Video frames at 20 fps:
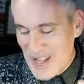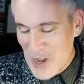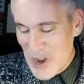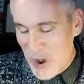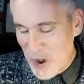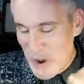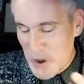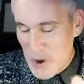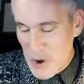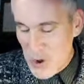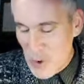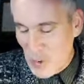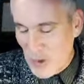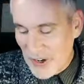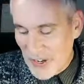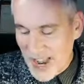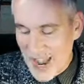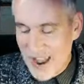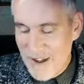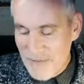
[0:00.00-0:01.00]
you you
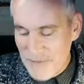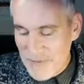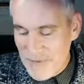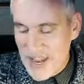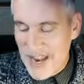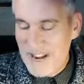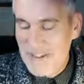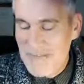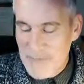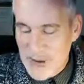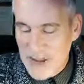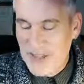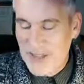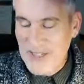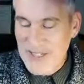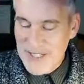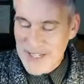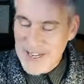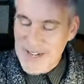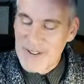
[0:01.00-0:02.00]
want to have native
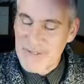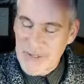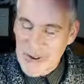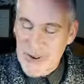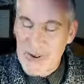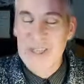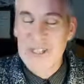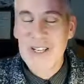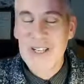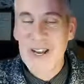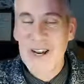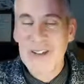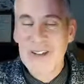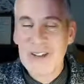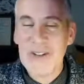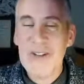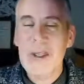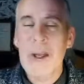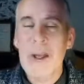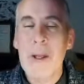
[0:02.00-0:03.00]
plants in a forest
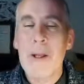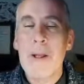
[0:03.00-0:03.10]
garden